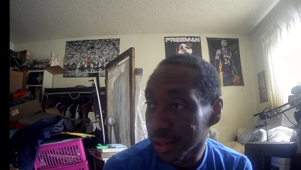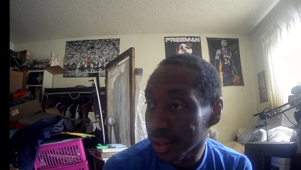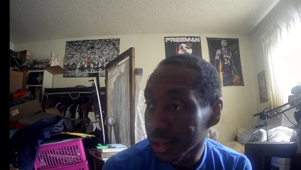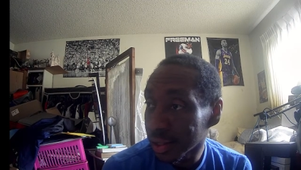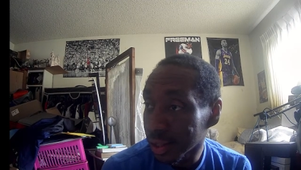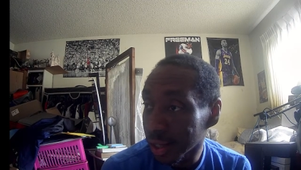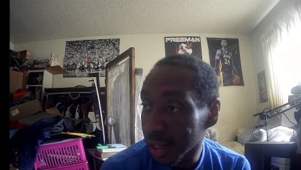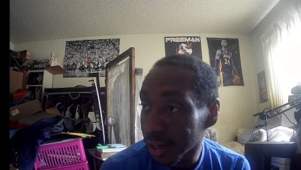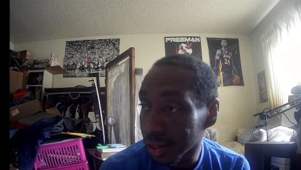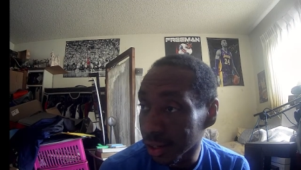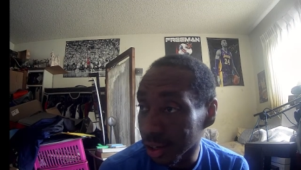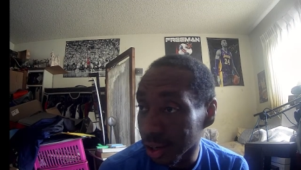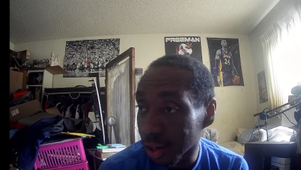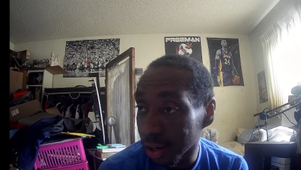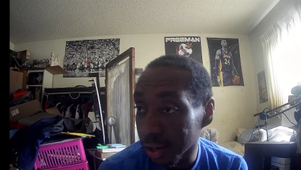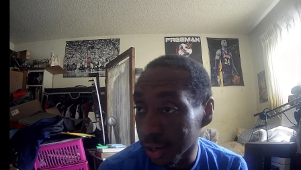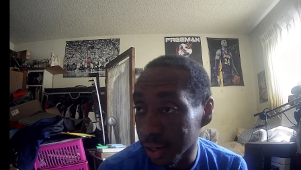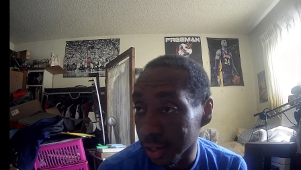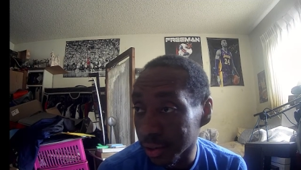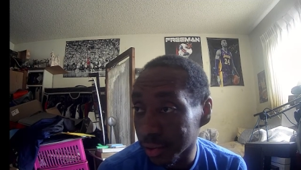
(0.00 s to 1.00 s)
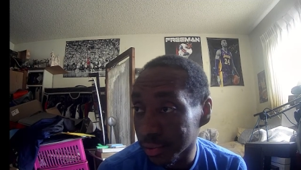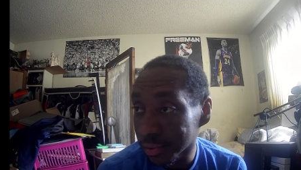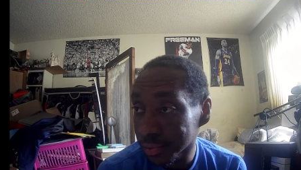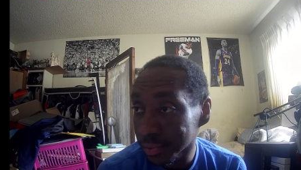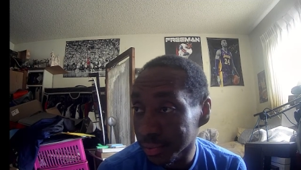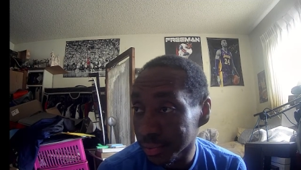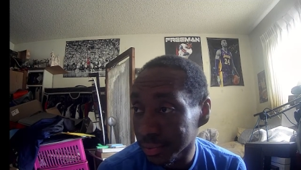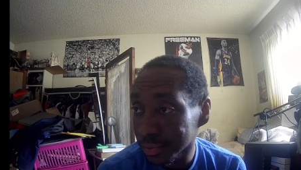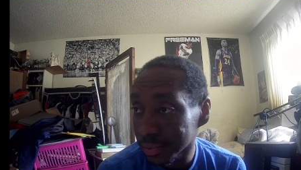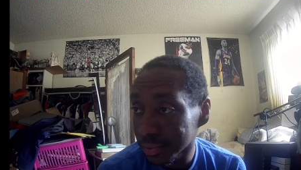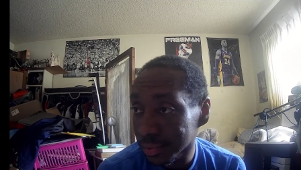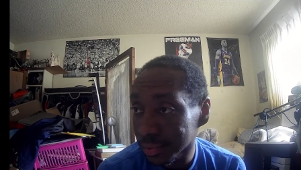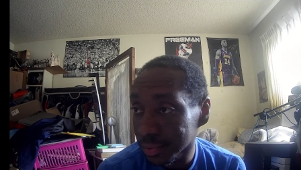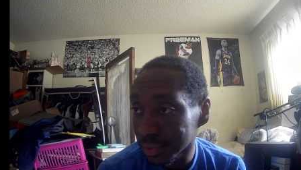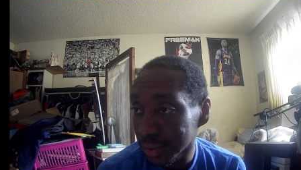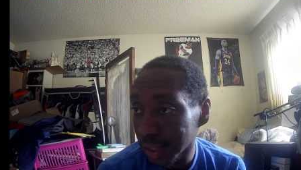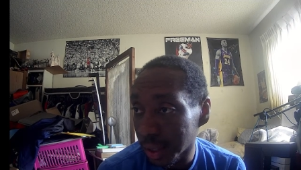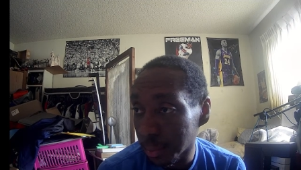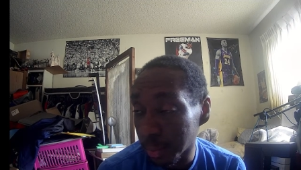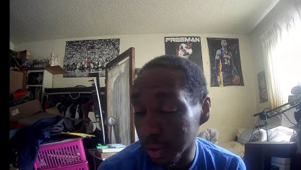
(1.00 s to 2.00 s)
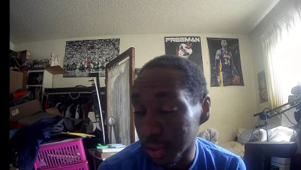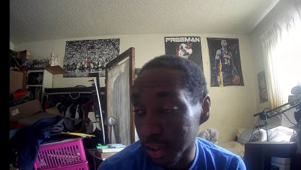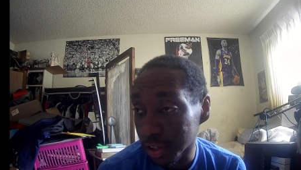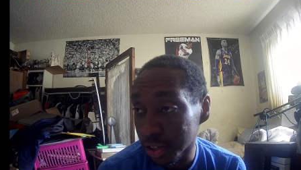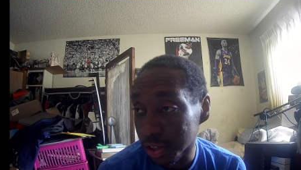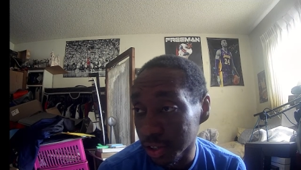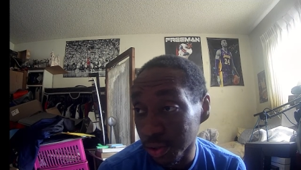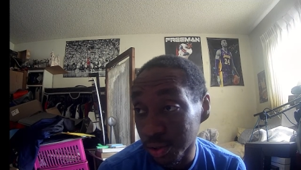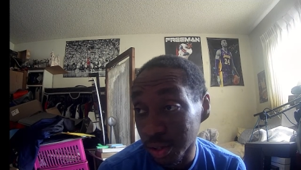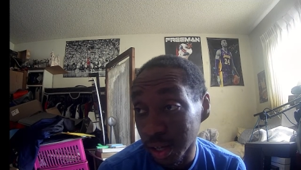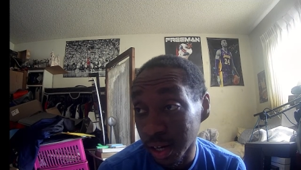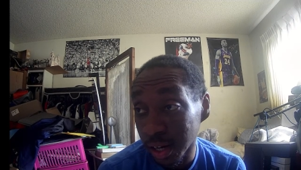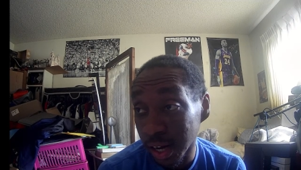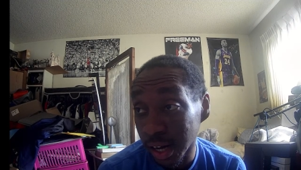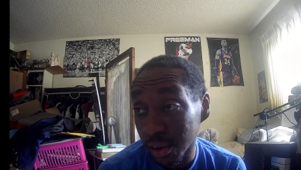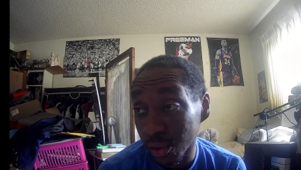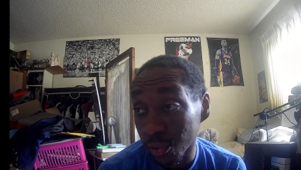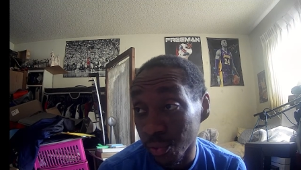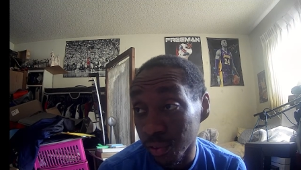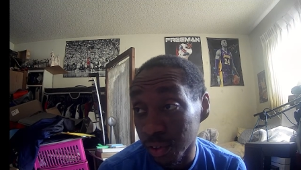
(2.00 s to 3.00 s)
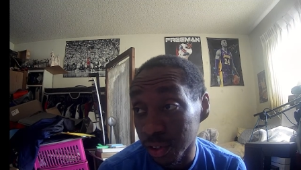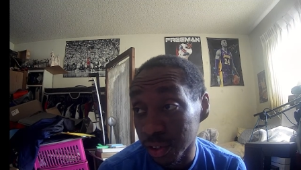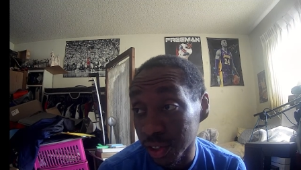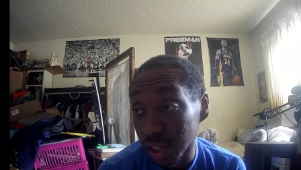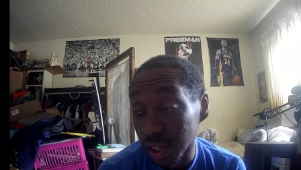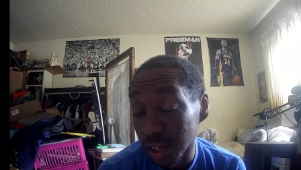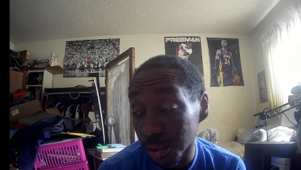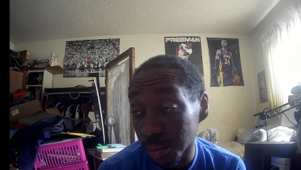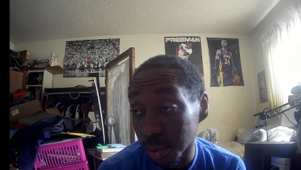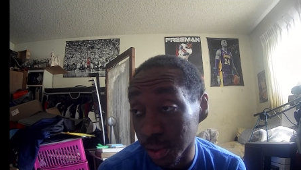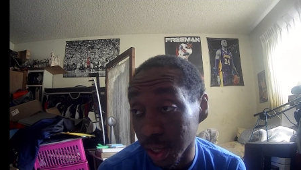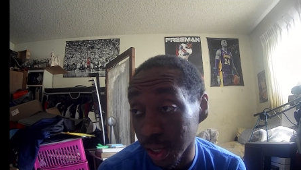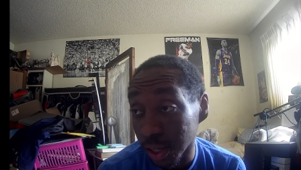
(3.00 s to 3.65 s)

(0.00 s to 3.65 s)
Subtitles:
They look on it. But they're still not out of first gear, but they